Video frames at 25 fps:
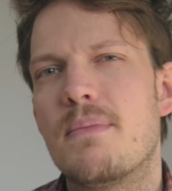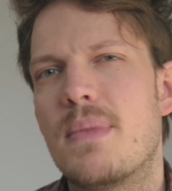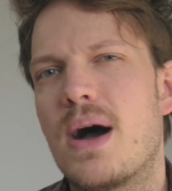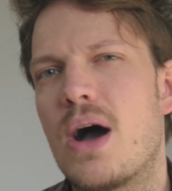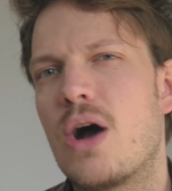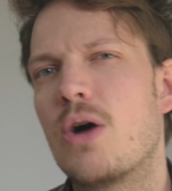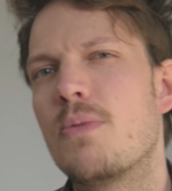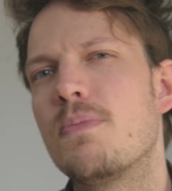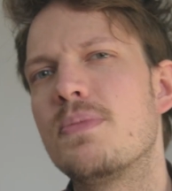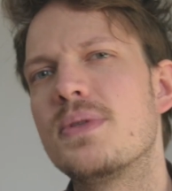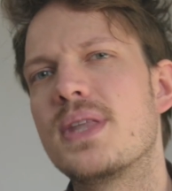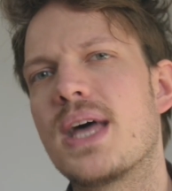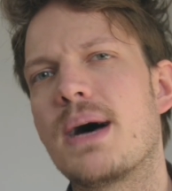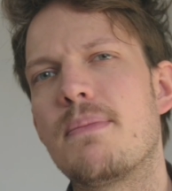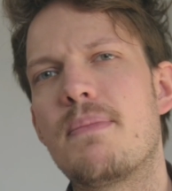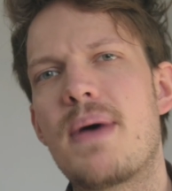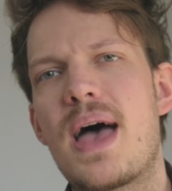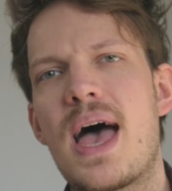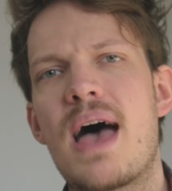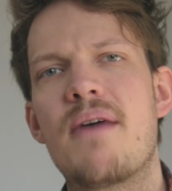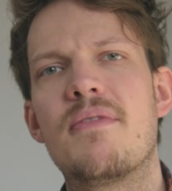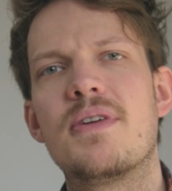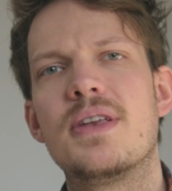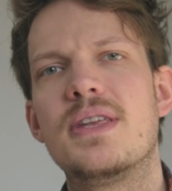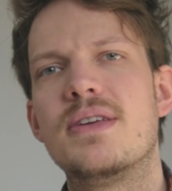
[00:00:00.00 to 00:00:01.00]
opened up
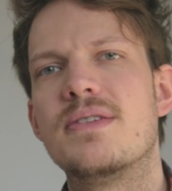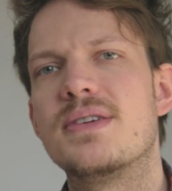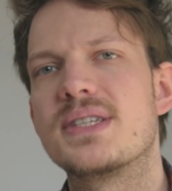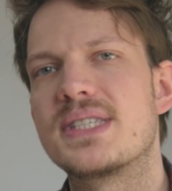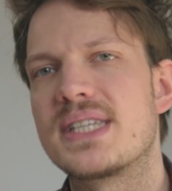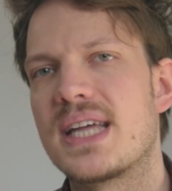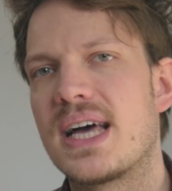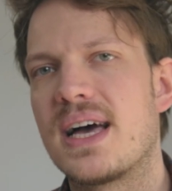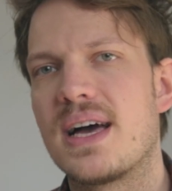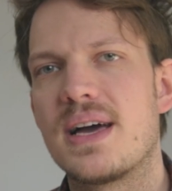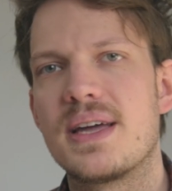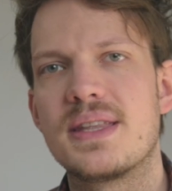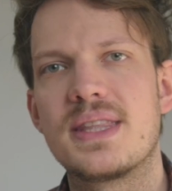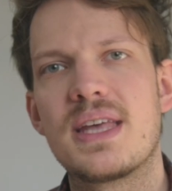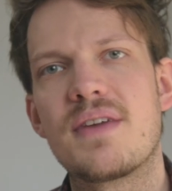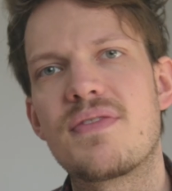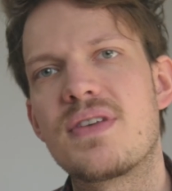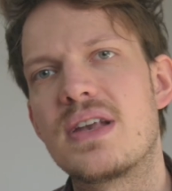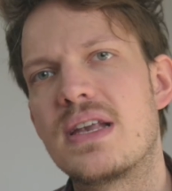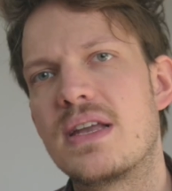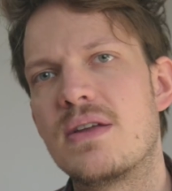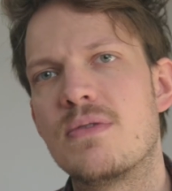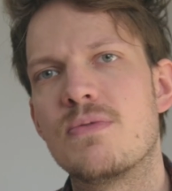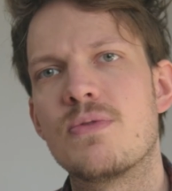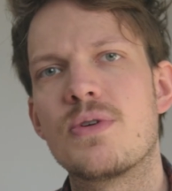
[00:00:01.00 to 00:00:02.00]
avenues I
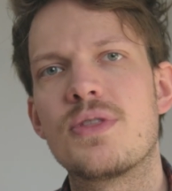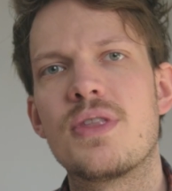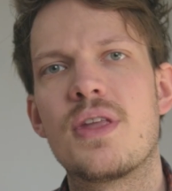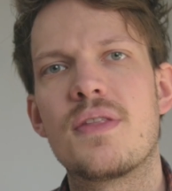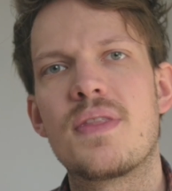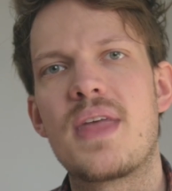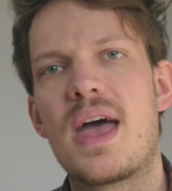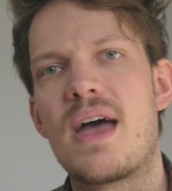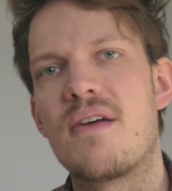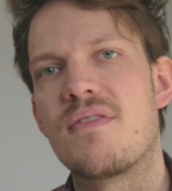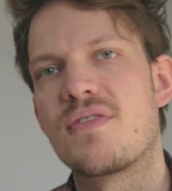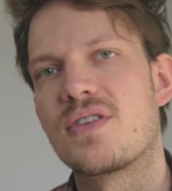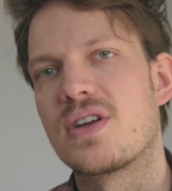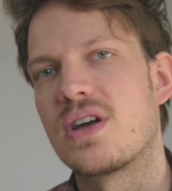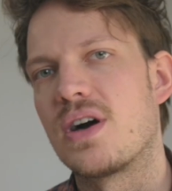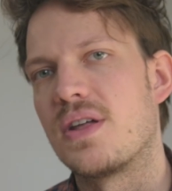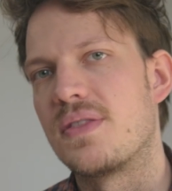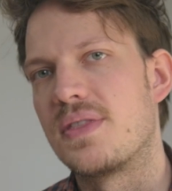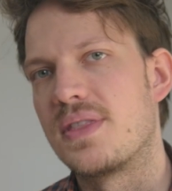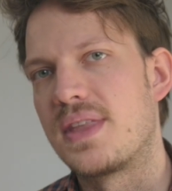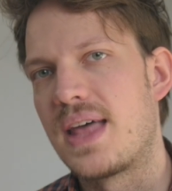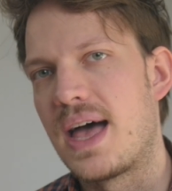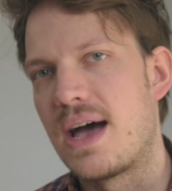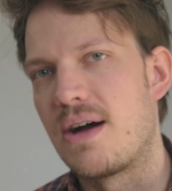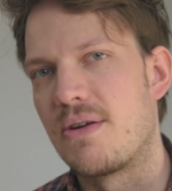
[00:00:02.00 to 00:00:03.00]
definitely wouldn't have
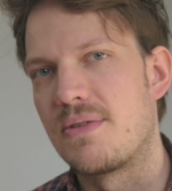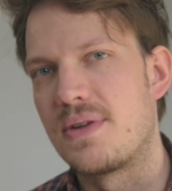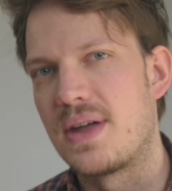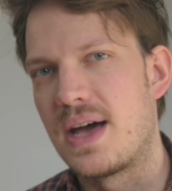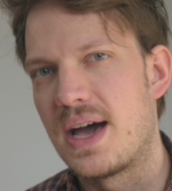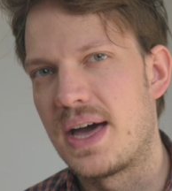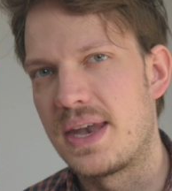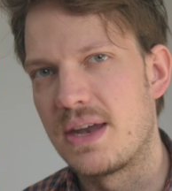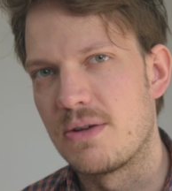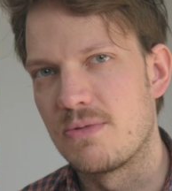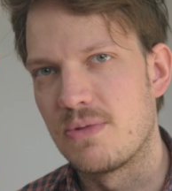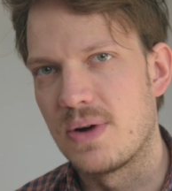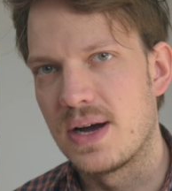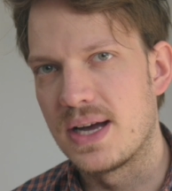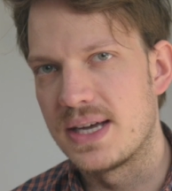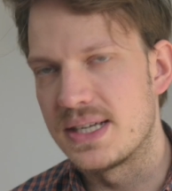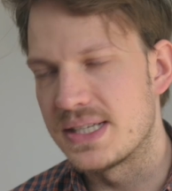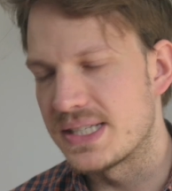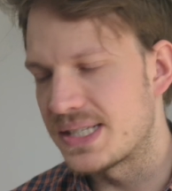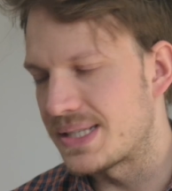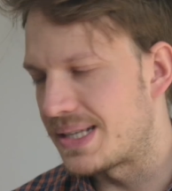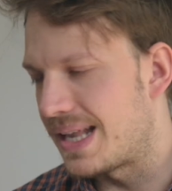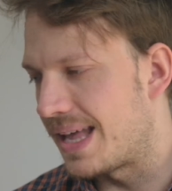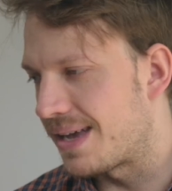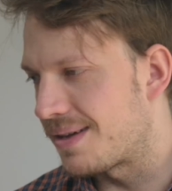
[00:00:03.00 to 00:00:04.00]
gone down
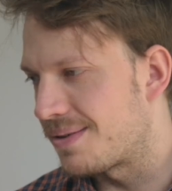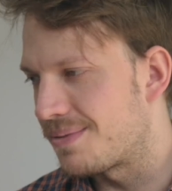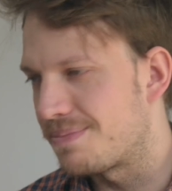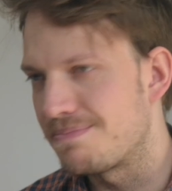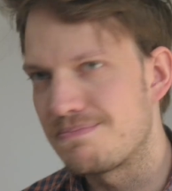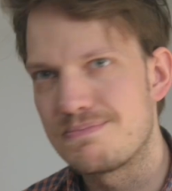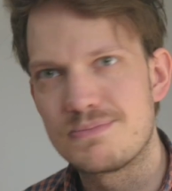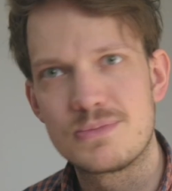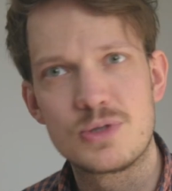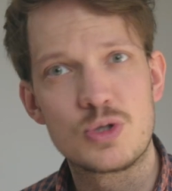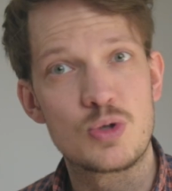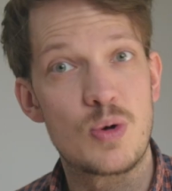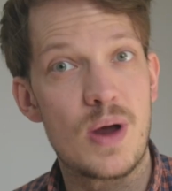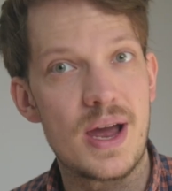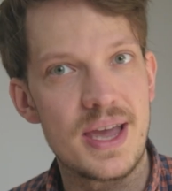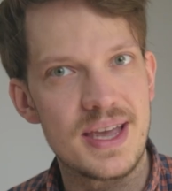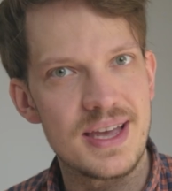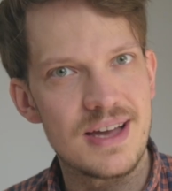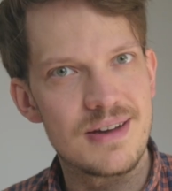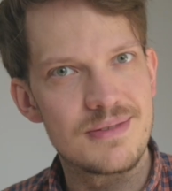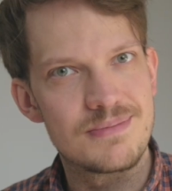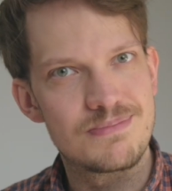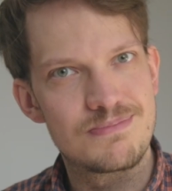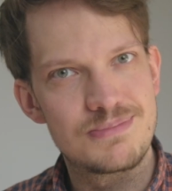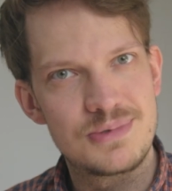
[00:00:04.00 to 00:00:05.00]
otherwise, like trying
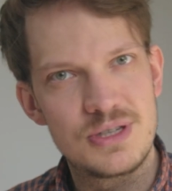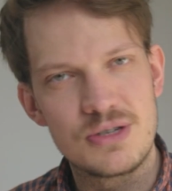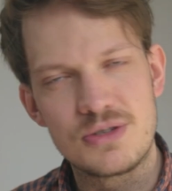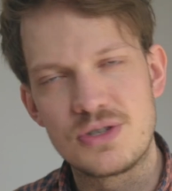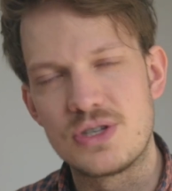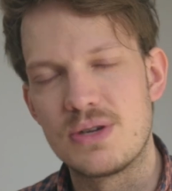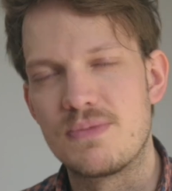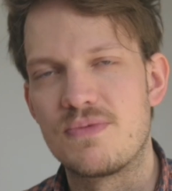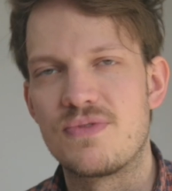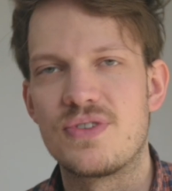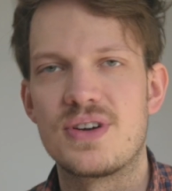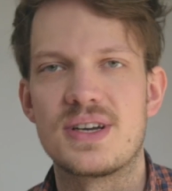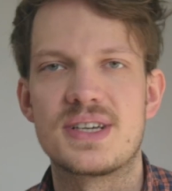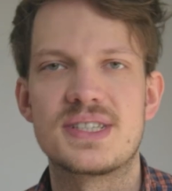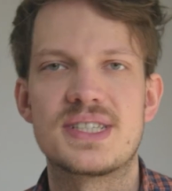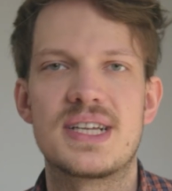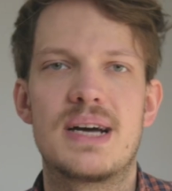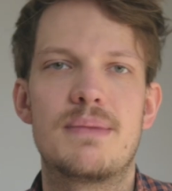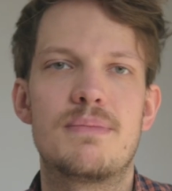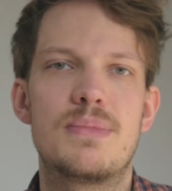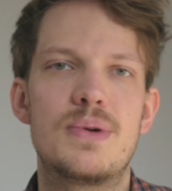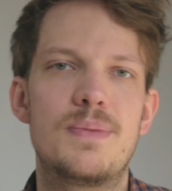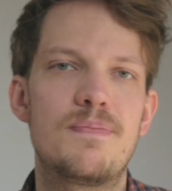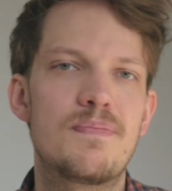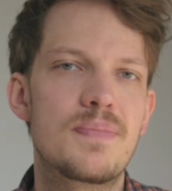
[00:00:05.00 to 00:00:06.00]
out YouTube, for
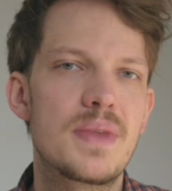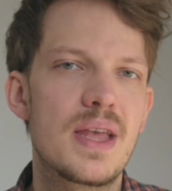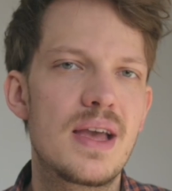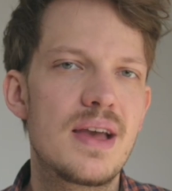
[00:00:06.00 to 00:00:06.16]
example.